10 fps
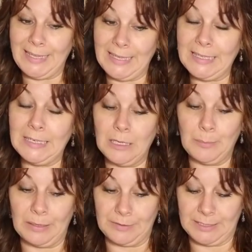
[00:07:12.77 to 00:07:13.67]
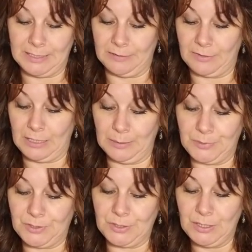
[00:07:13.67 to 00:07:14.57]
in about the Ten of
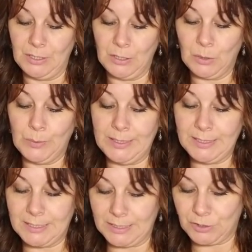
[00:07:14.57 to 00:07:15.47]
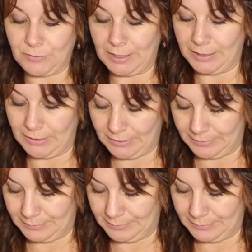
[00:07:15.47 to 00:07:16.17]
Cups? What is this right here?